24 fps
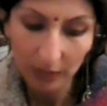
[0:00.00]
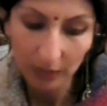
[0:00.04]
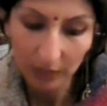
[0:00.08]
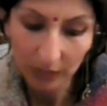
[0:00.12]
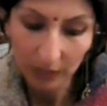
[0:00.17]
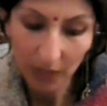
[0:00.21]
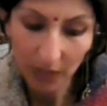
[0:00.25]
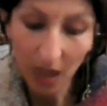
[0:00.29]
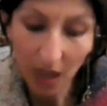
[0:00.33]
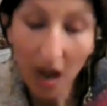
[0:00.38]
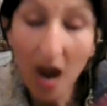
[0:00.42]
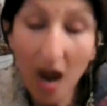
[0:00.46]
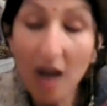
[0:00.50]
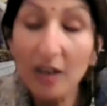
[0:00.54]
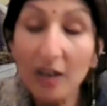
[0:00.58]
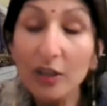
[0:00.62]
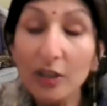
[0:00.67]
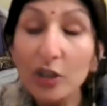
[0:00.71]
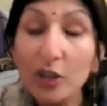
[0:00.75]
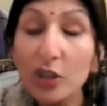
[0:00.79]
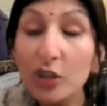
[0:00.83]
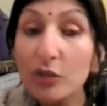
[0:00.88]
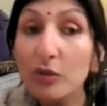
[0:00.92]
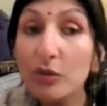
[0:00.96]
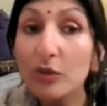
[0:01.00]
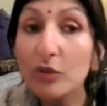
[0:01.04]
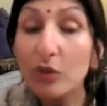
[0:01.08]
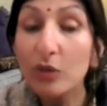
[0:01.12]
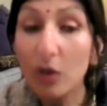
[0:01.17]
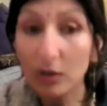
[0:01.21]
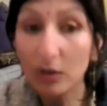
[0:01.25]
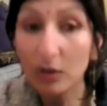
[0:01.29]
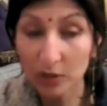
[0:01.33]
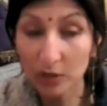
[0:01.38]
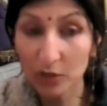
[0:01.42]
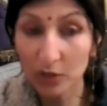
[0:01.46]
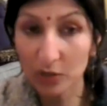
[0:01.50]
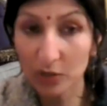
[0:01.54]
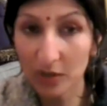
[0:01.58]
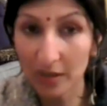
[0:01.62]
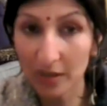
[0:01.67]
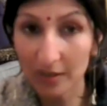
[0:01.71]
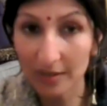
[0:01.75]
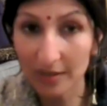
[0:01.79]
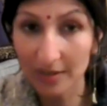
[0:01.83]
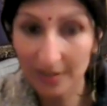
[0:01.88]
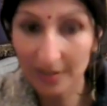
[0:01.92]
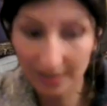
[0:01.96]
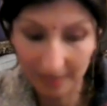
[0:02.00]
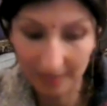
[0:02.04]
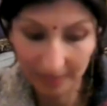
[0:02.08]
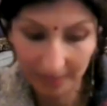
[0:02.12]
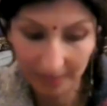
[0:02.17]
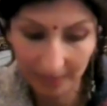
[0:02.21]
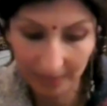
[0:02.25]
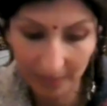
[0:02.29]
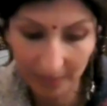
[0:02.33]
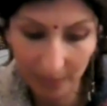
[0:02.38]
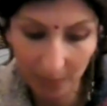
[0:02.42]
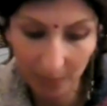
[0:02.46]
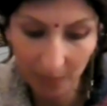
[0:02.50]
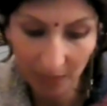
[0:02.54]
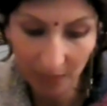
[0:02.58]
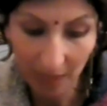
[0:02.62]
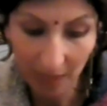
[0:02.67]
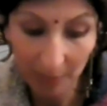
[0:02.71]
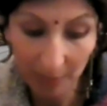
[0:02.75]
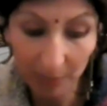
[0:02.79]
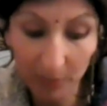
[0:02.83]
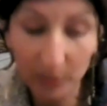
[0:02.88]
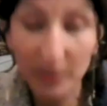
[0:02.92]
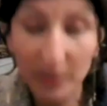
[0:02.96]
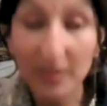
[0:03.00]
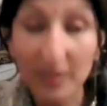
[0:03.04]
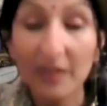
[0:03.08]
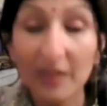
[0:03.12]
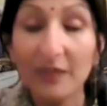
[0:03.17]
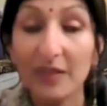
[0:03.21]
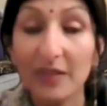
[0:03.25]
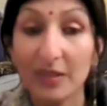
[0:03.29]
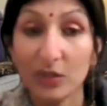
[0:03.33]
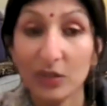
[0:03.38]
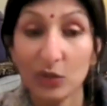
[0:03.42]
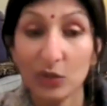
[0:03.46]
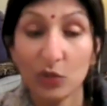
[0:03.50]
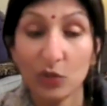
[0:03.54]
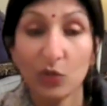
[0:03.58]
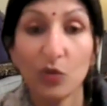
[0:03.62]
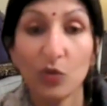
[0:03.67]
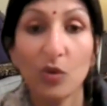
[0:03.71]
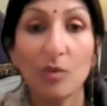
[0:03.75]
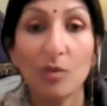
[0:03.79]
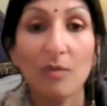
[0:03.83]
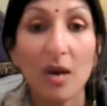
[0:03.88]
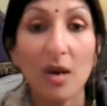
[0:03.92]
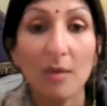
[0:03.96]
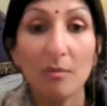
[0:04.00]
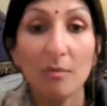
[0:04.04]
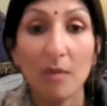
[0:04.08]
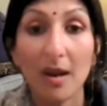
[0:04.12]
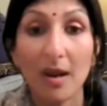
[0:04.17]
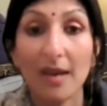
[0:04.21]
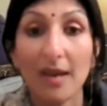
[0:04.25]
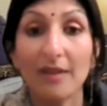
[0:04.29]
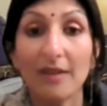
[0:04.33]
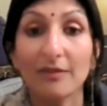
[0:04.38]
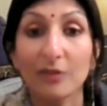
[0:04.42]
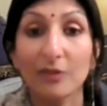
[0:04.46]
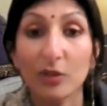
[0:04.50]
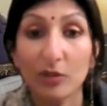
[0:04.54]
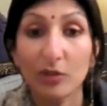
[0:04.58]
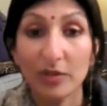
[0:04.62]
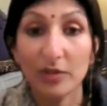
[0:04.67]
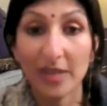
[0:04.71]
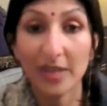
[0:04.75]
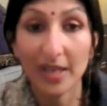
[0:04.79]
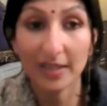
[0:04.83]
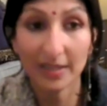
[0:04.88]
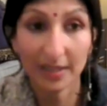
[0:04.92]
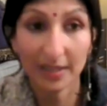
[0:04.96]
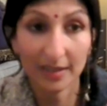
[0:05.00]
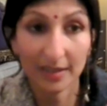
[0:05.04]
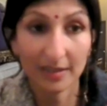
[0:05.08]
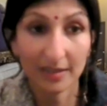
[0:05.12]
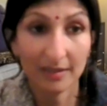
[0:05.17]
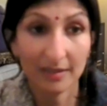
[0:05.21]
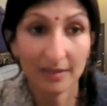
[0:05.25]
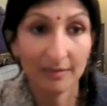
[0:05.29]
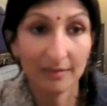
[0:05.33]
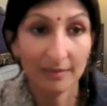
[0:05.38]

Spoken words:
the untrue constructs that previous trauma might have created.